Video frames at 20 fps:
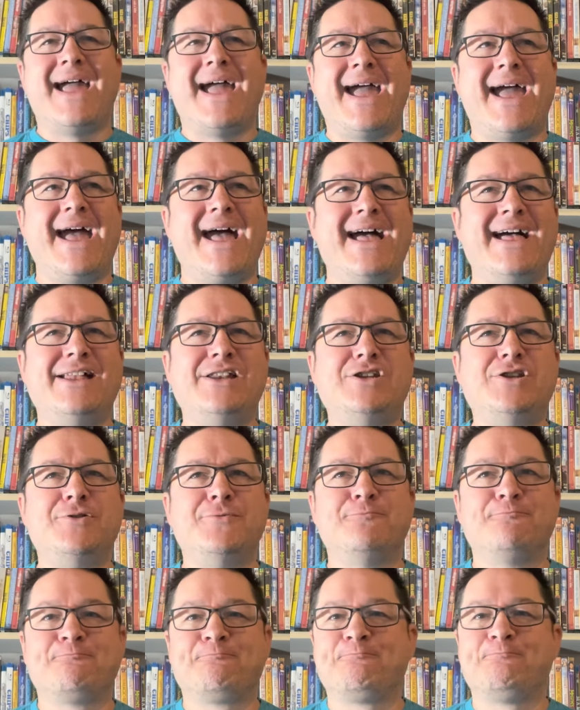And
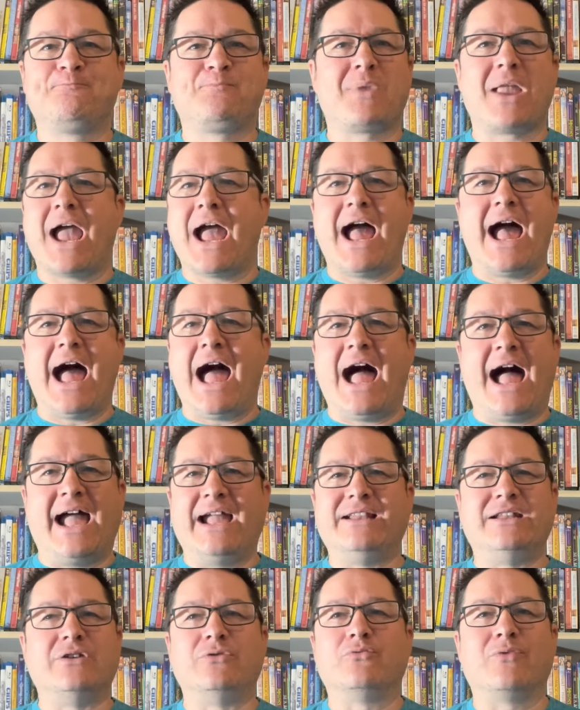
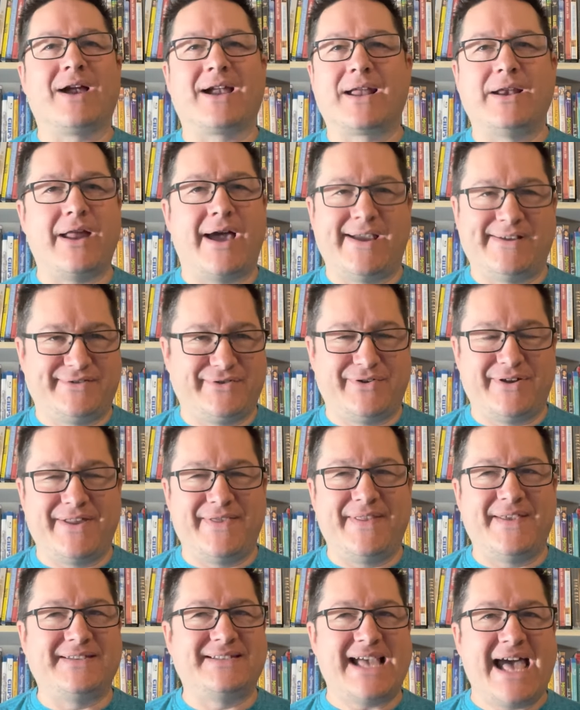I didn't recognize her in
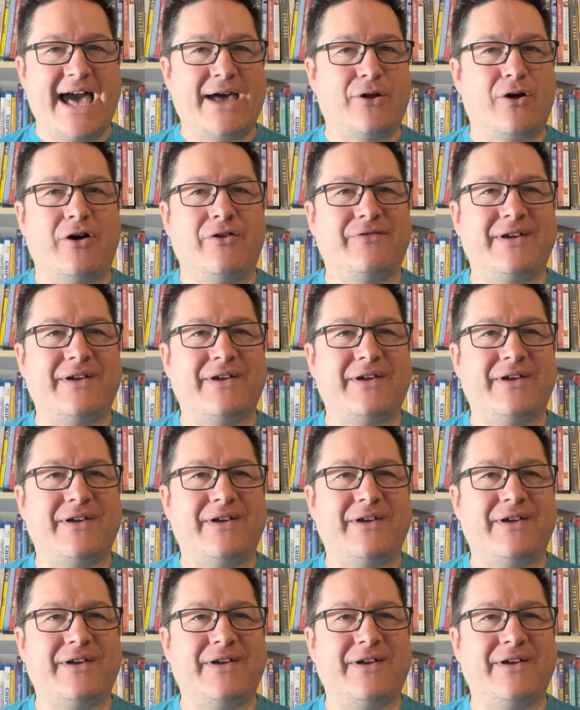this at all.